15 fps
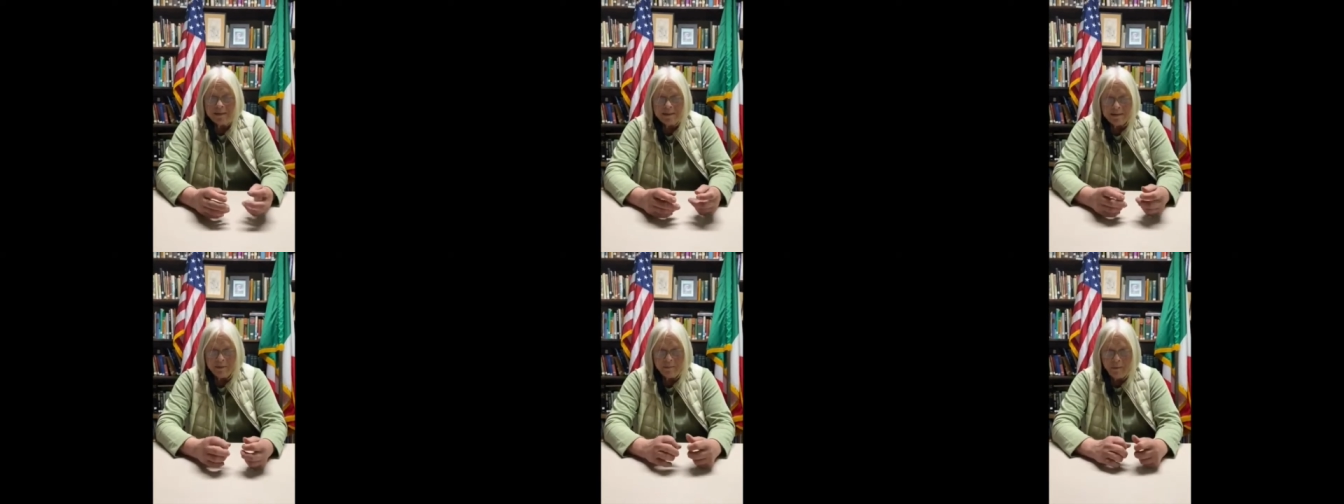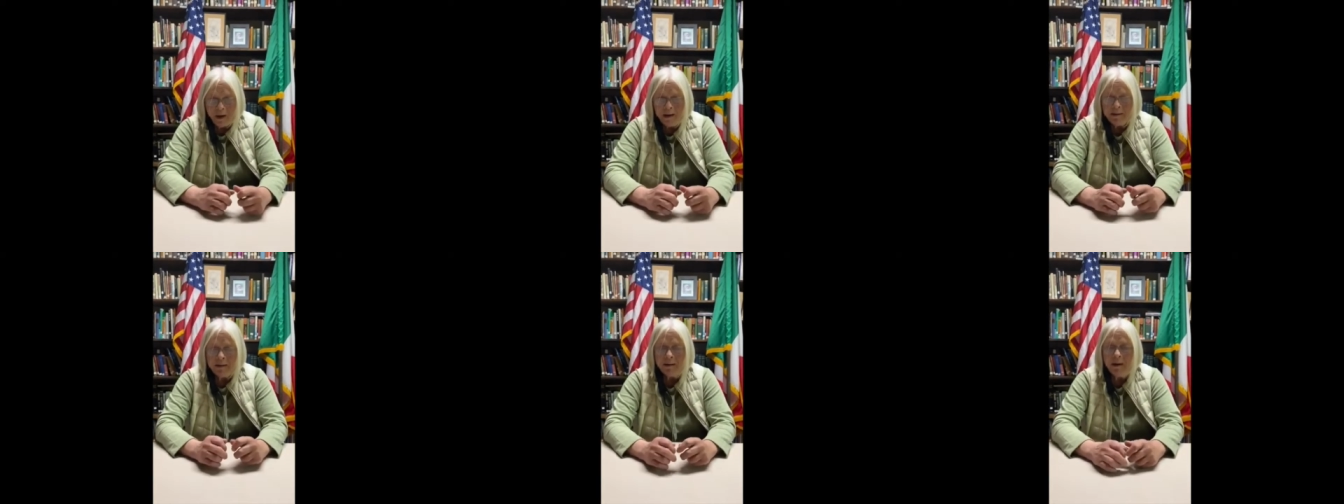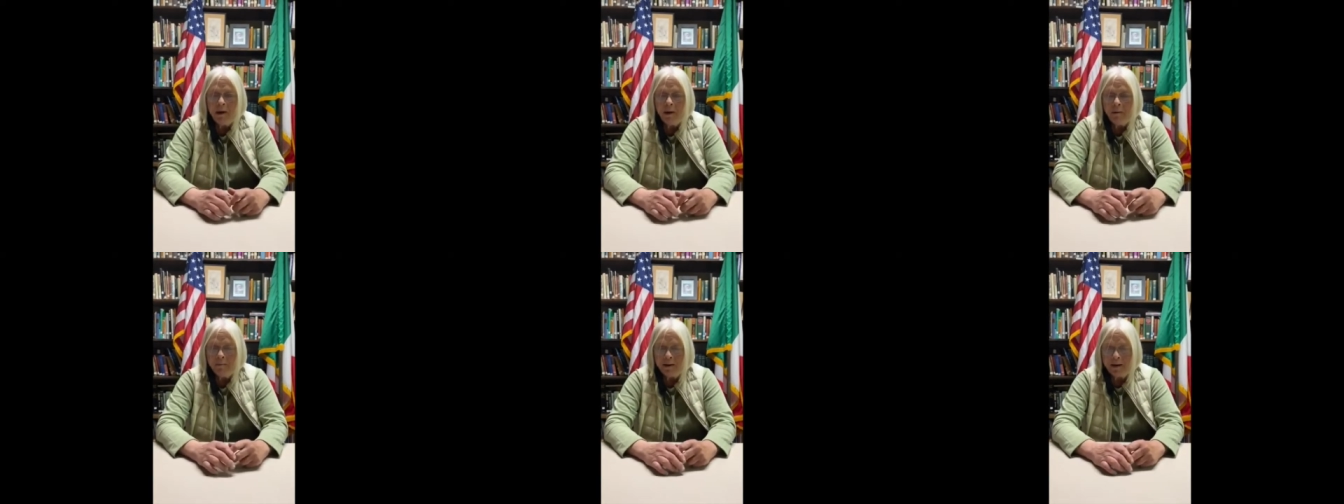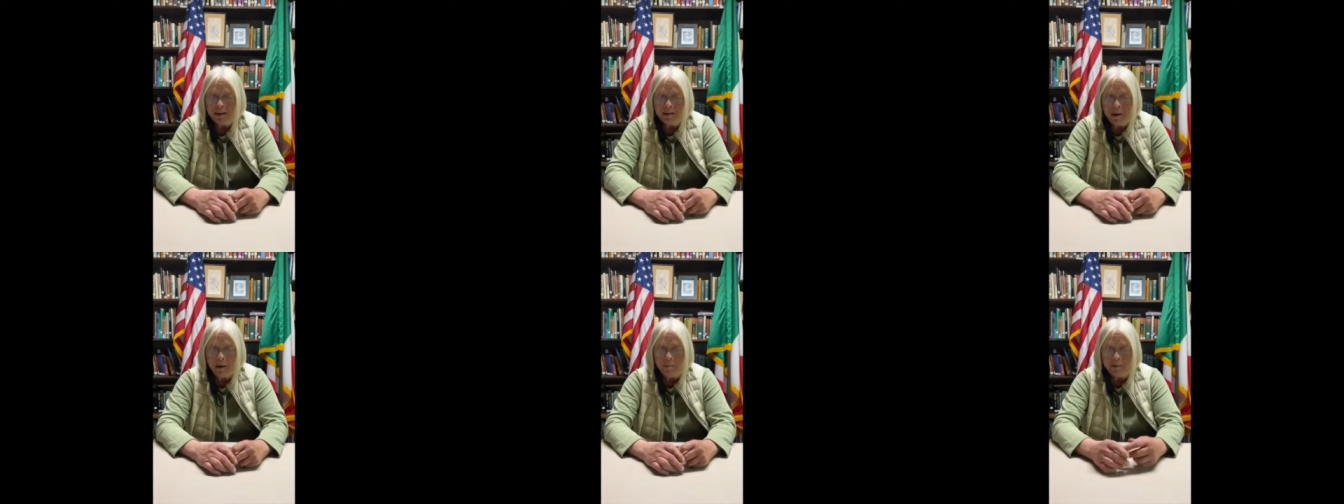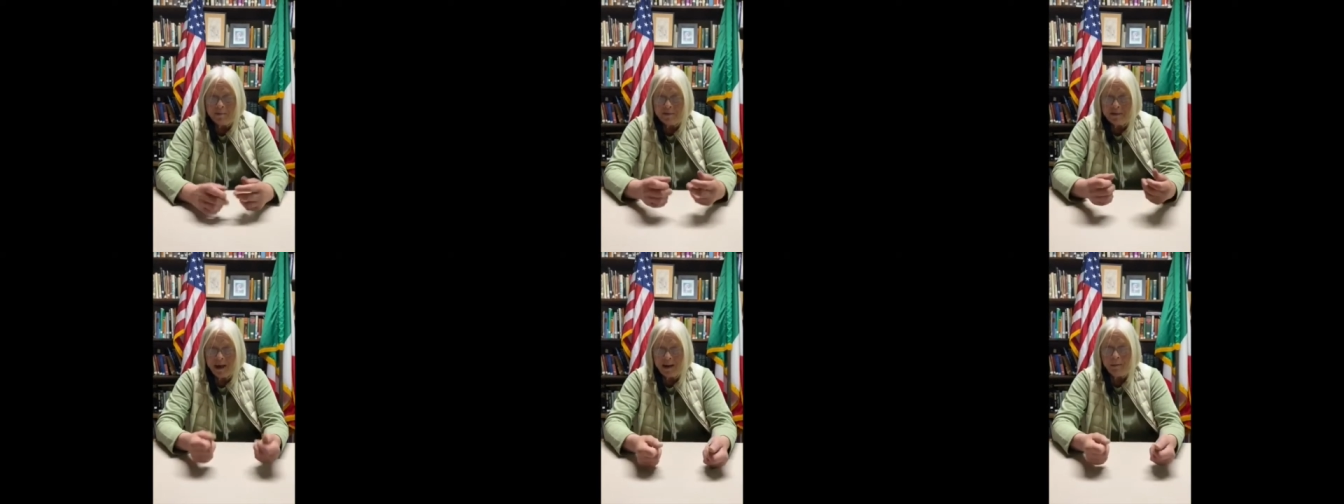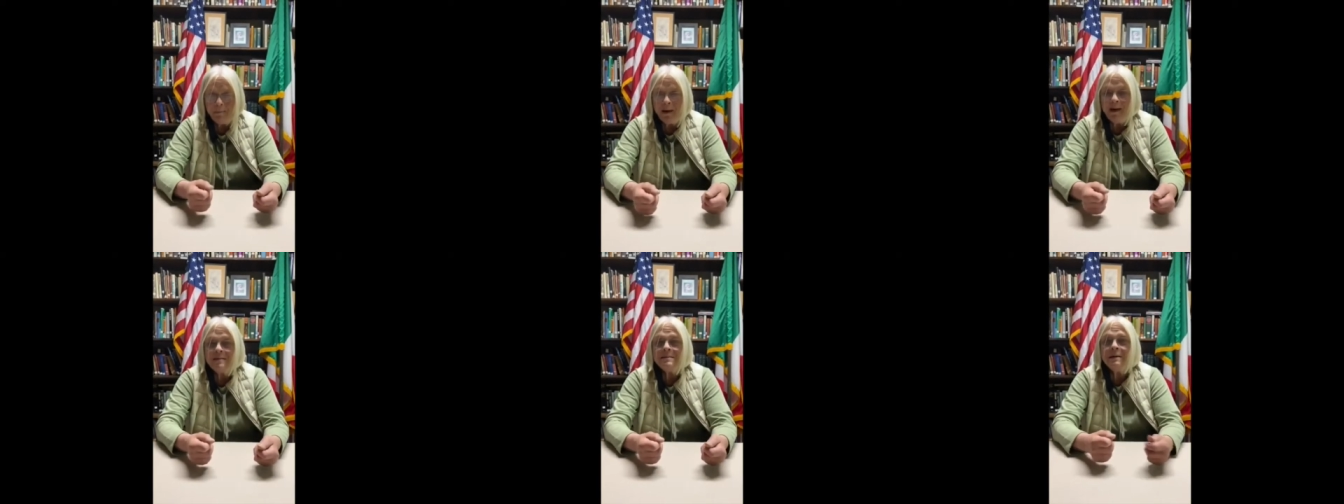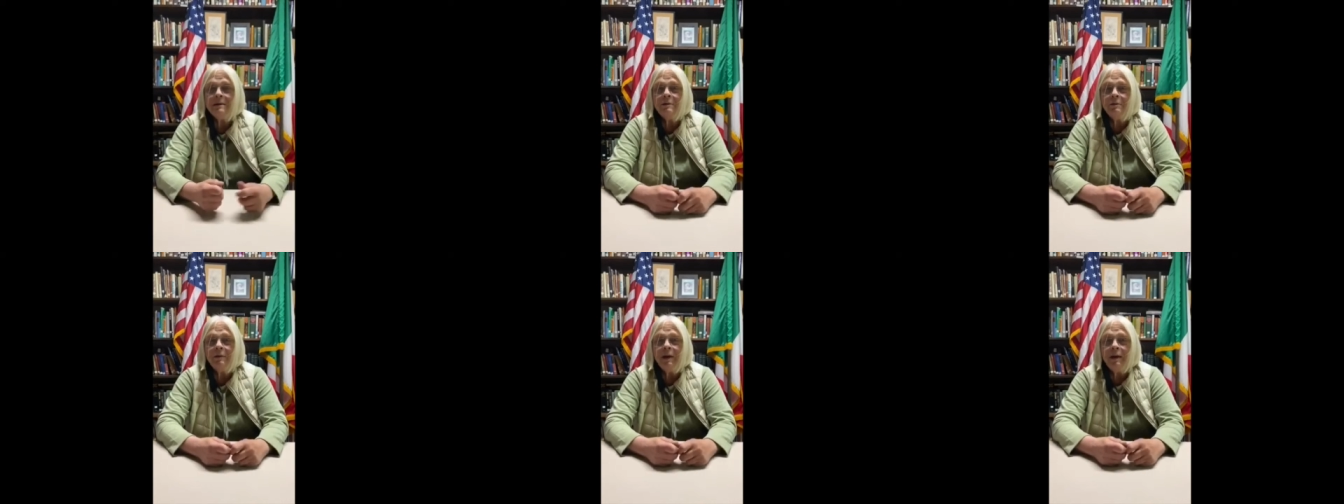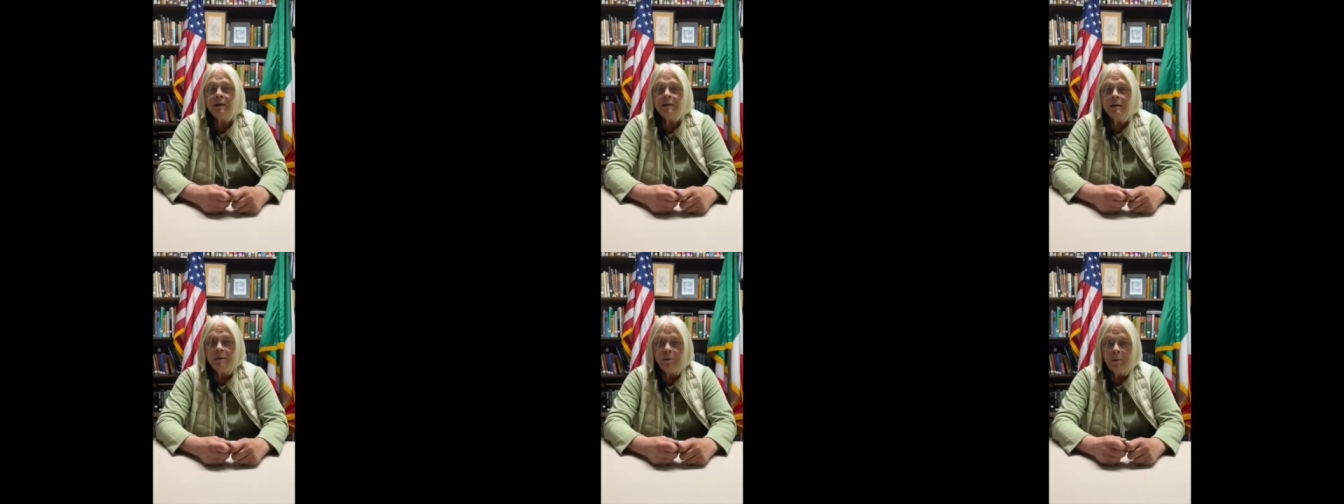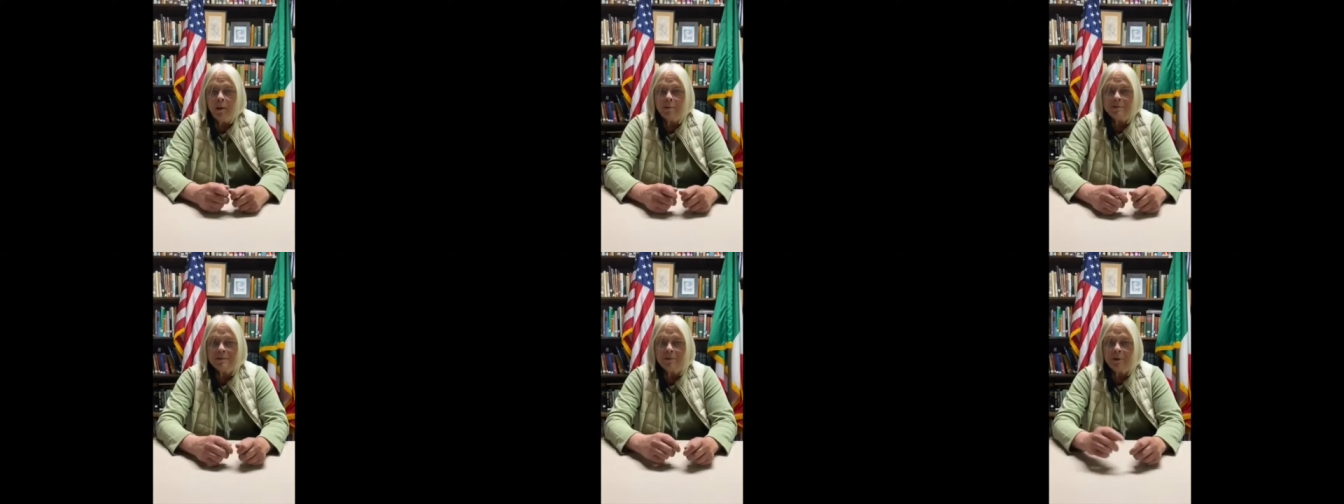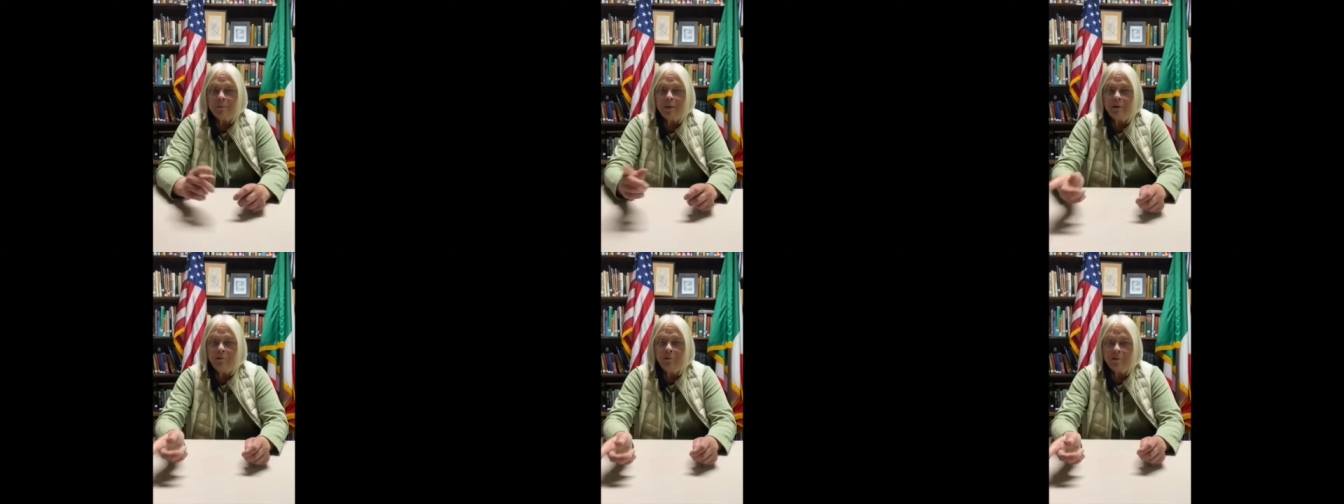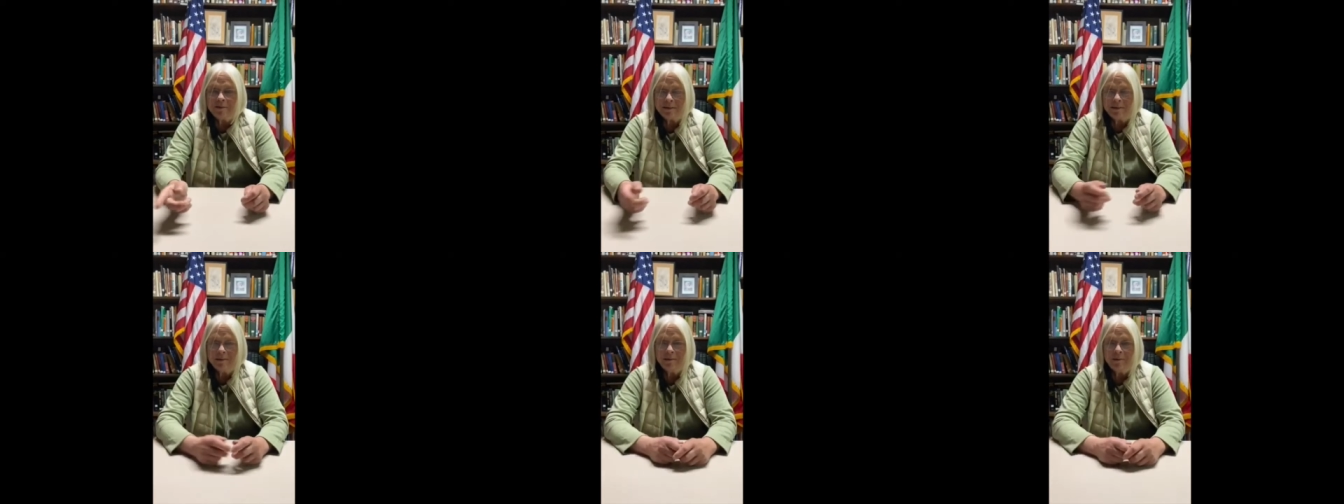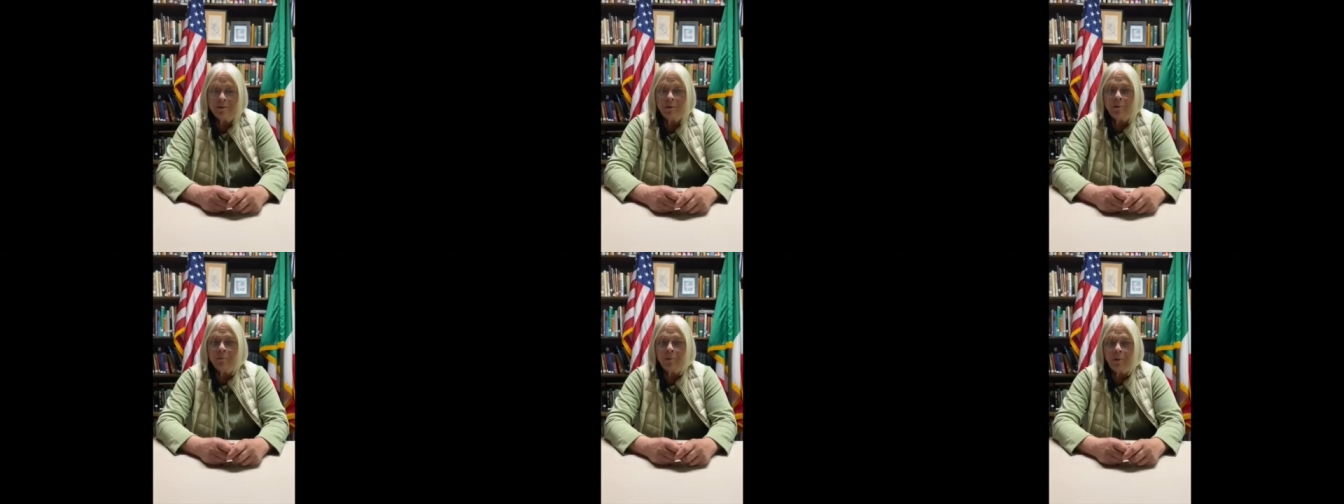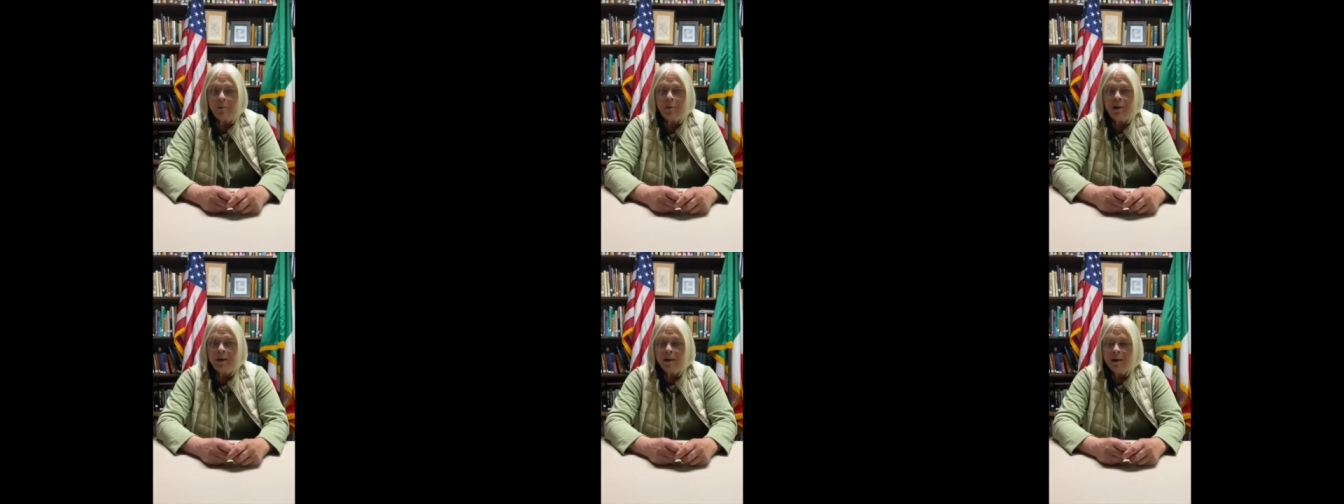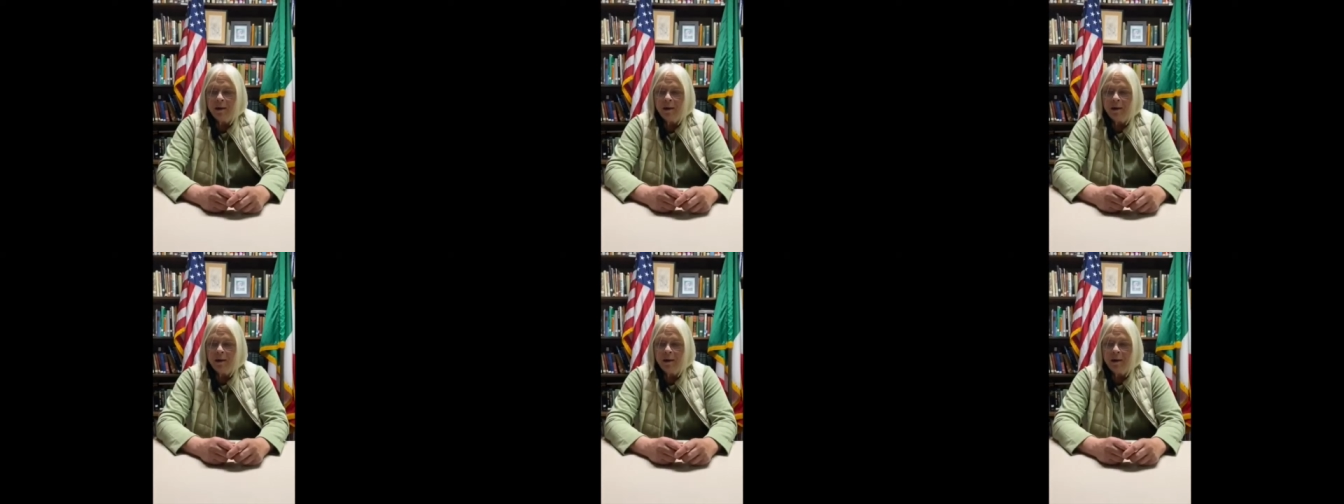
"Stefania, come," and I'd come, and if she had a basket in her hand, I knew I was going to be crossing the dirt road